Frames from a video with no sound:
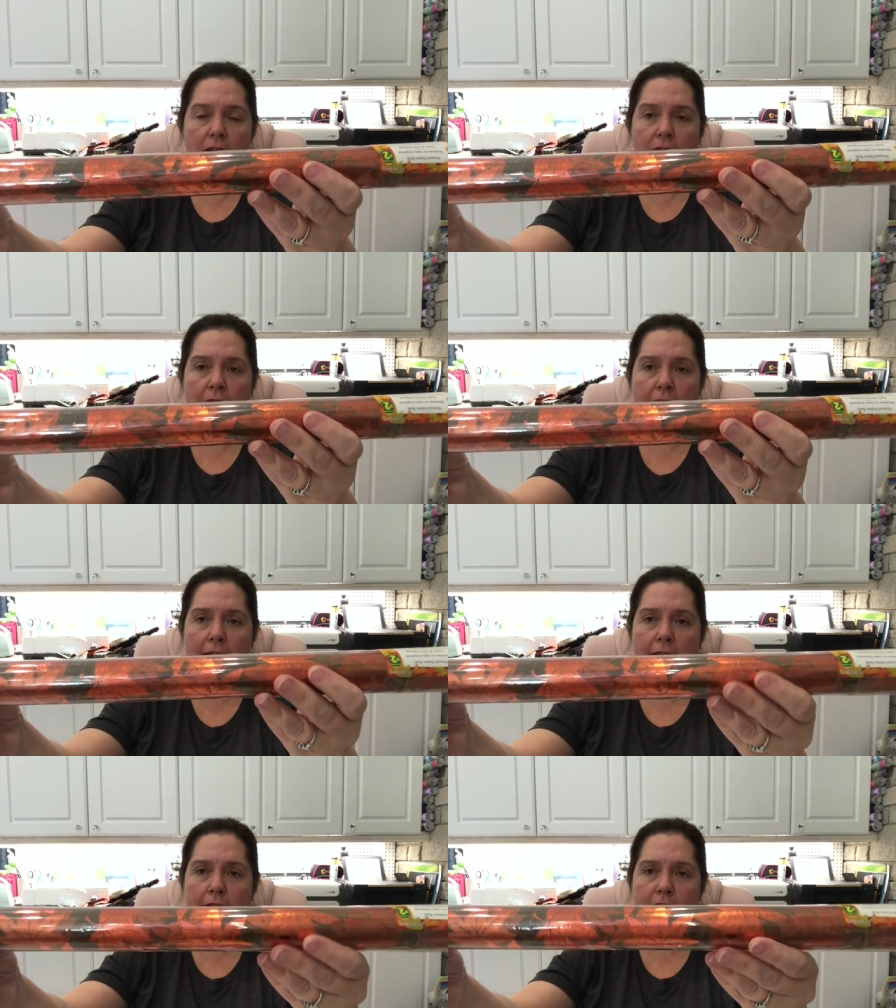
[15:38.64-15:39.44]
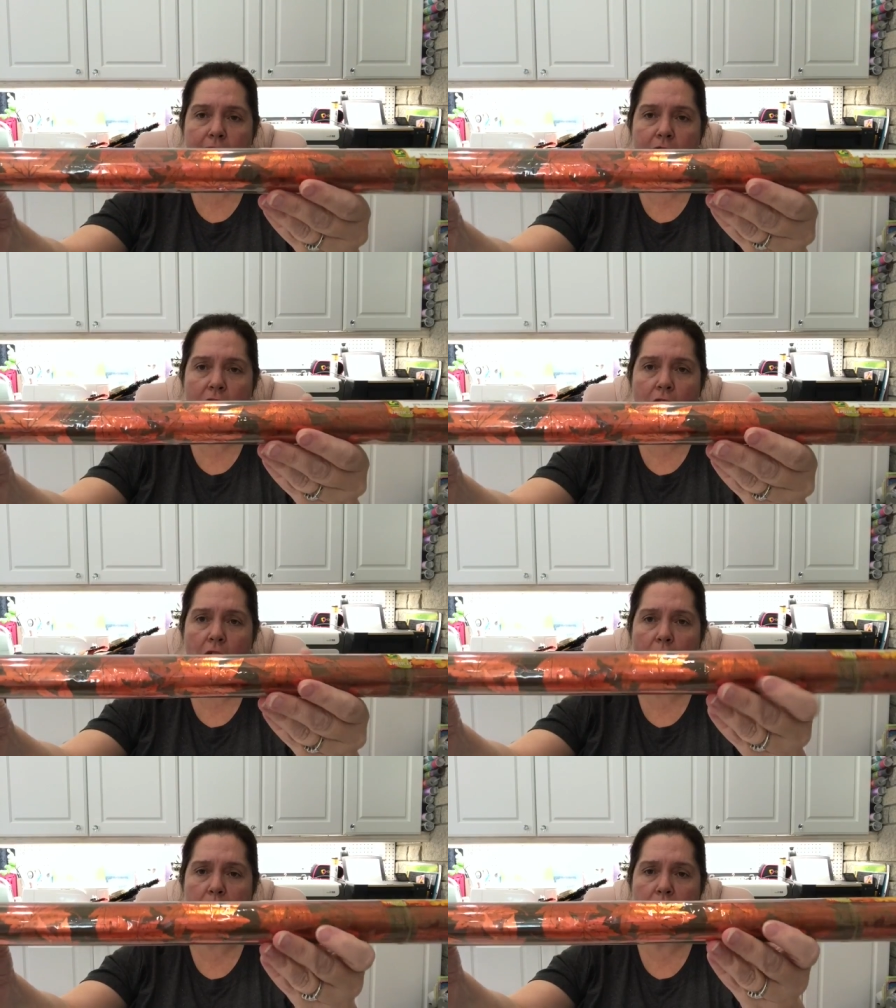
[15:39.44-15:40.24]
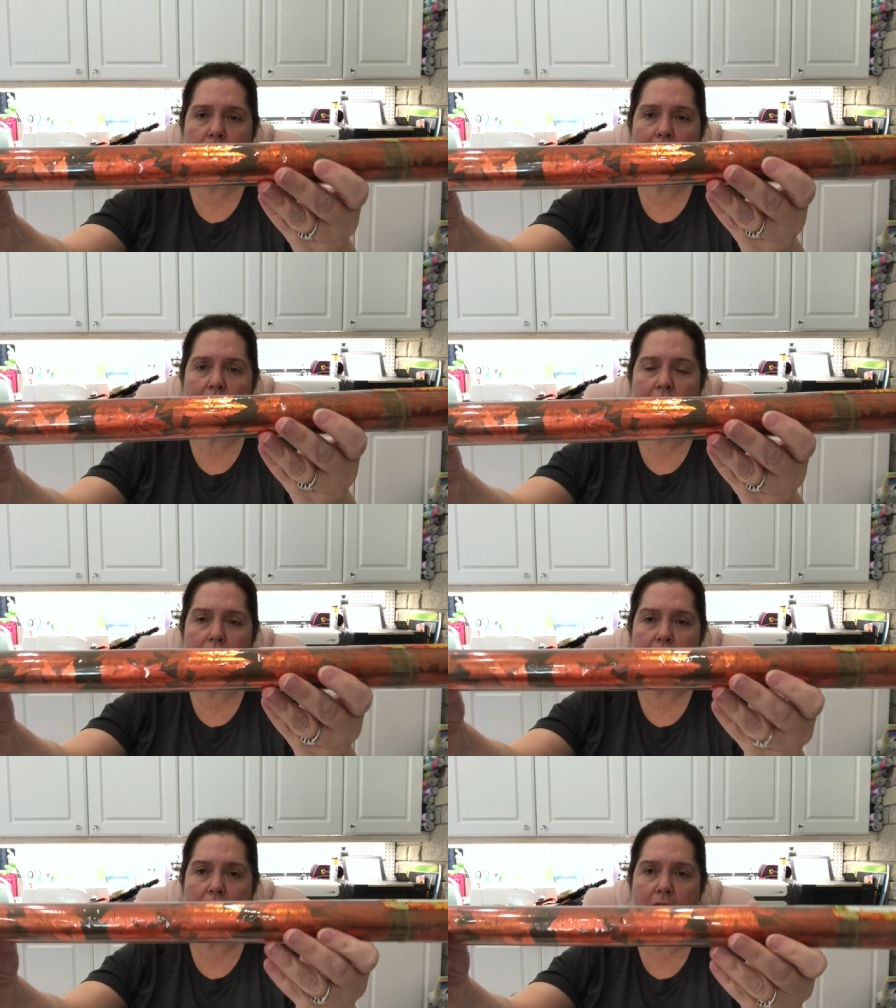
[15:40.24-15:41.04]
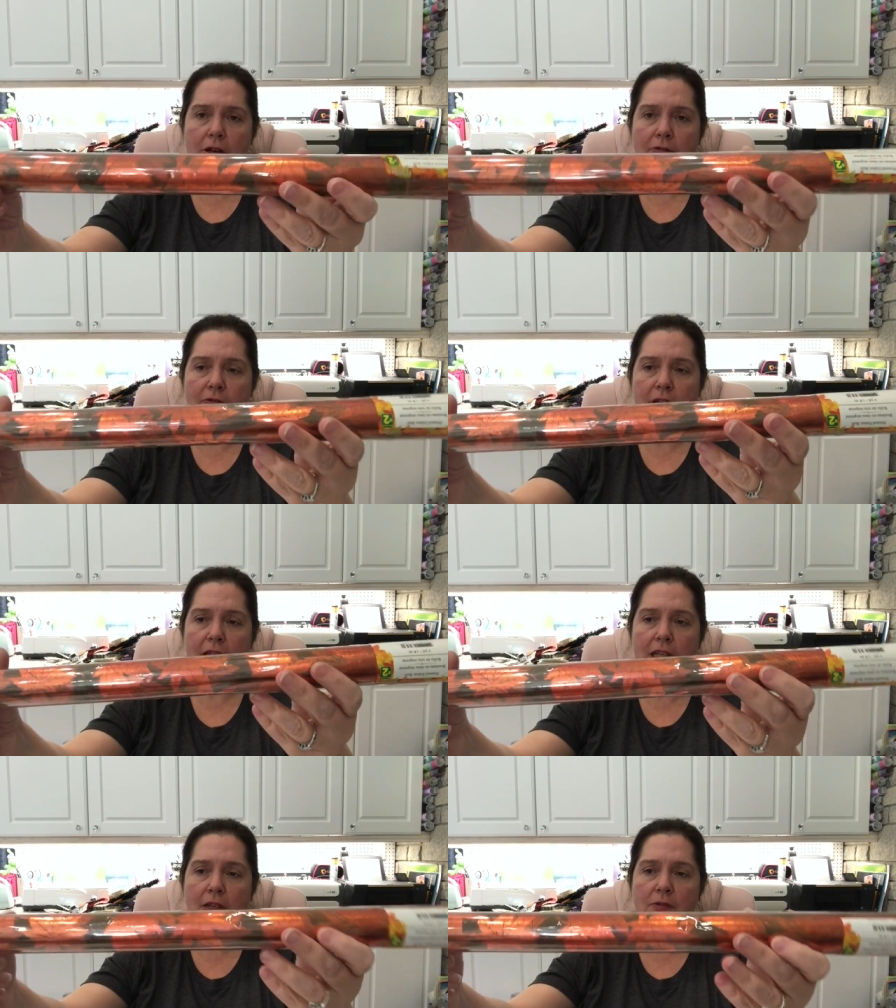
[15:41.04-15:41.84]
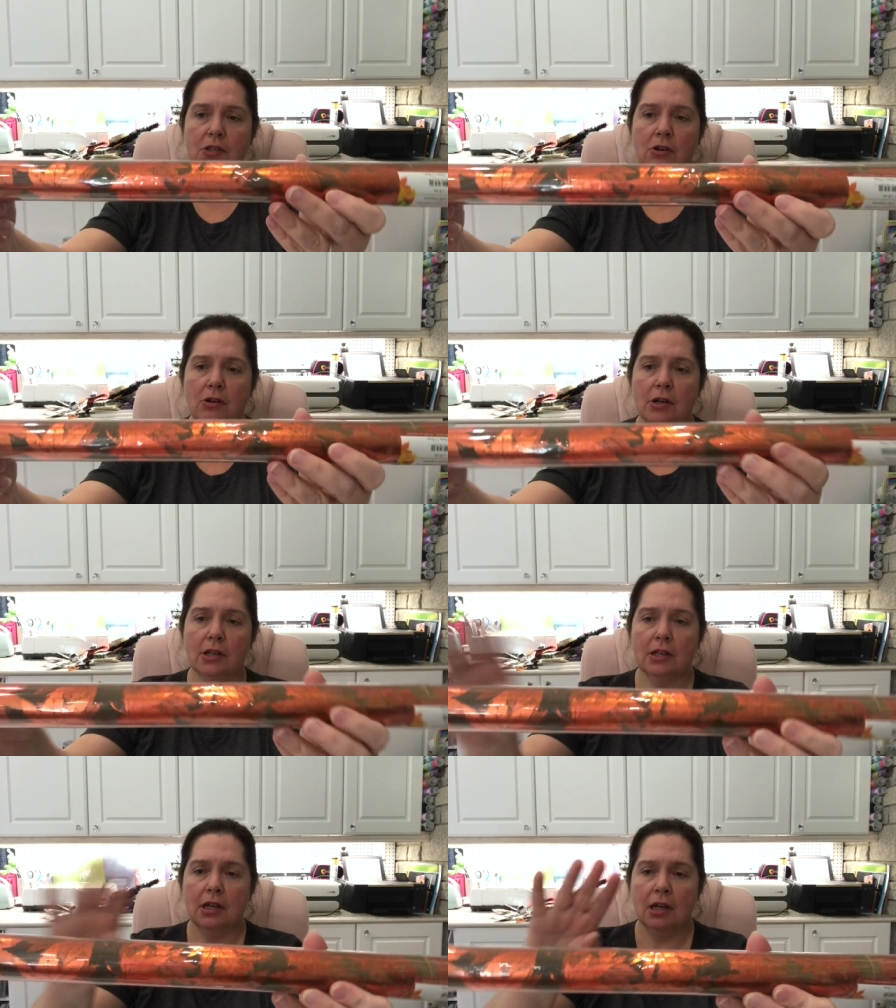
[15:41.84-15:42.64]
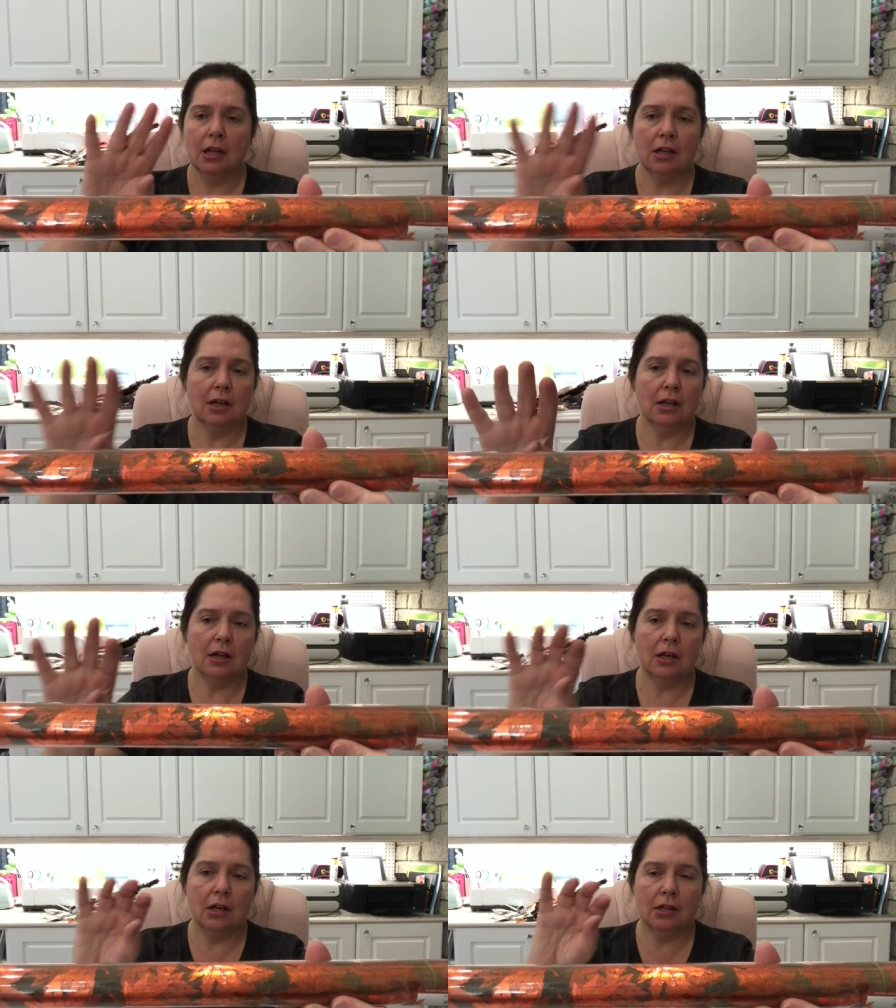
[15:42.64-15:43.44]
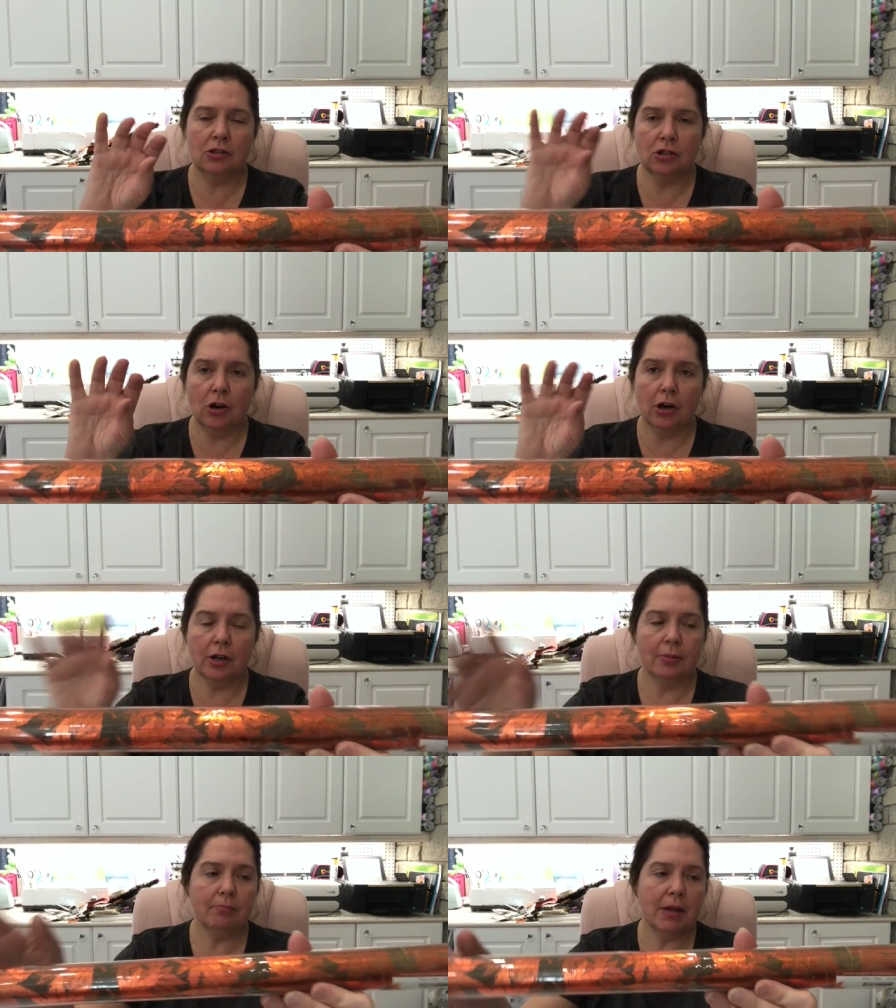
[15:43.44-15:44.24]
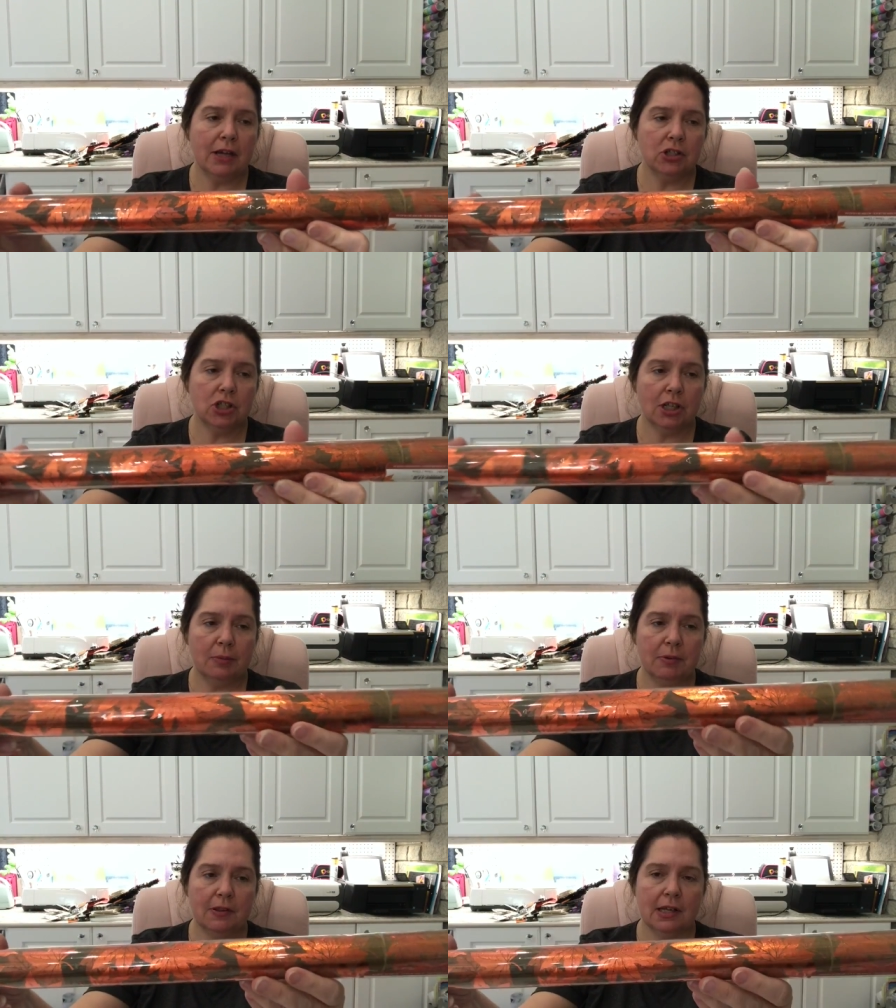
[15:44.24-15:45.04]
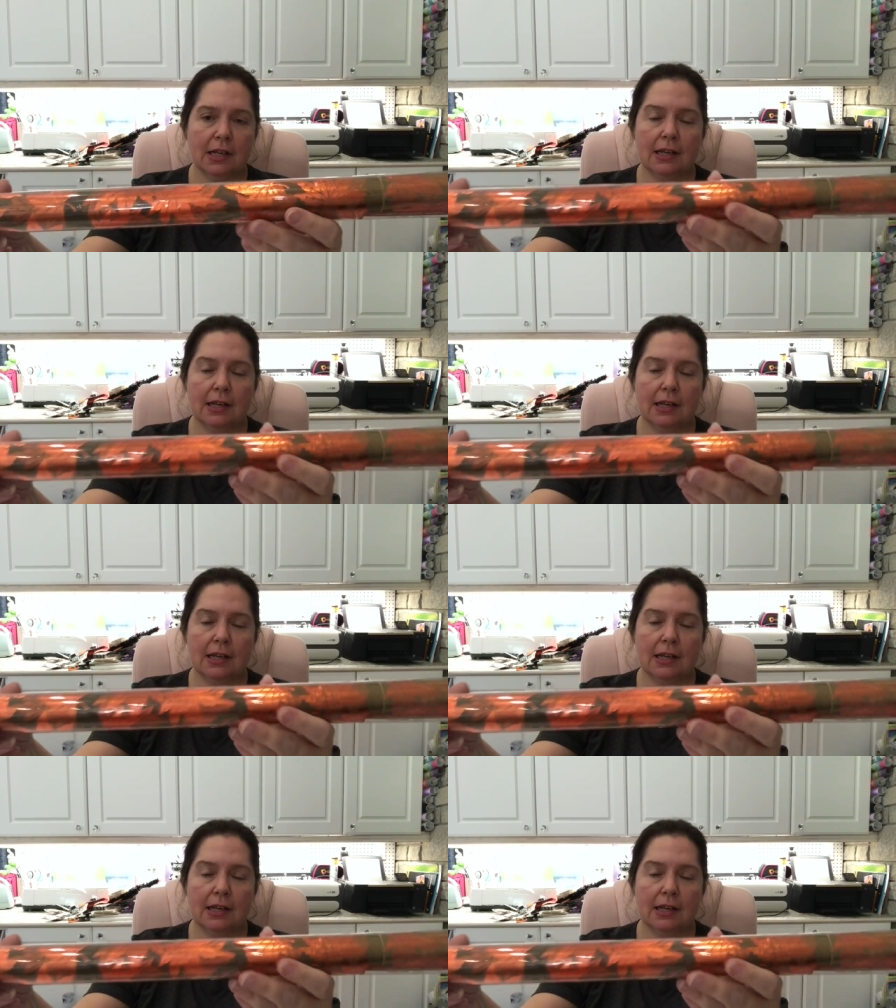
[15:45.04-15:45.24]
kind of coppery color of leaves on a dark mesh type of thing.